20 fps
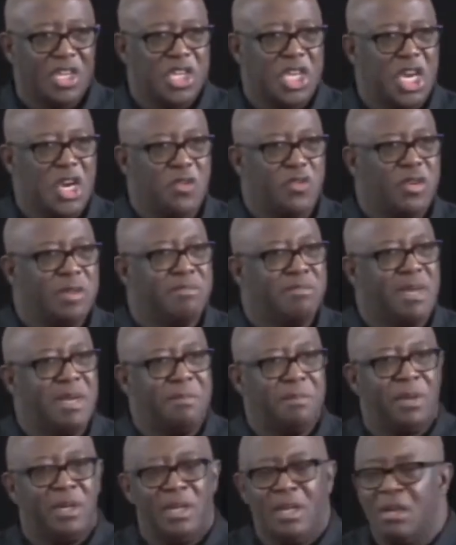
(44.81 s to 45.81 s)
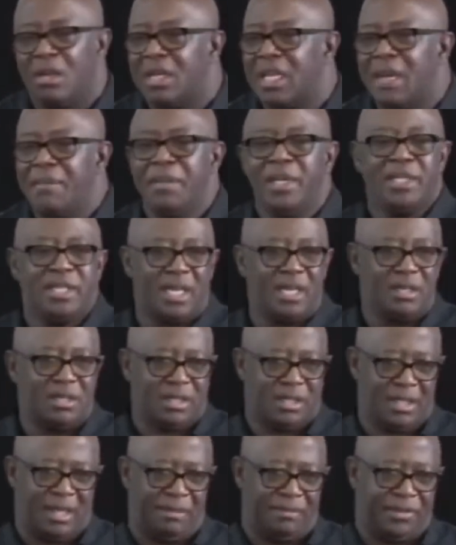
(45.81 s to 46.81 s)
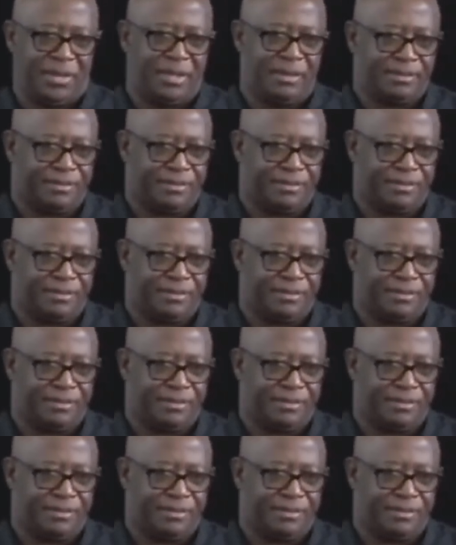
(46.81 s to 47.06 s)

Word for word: You remember, look, let me tell you something.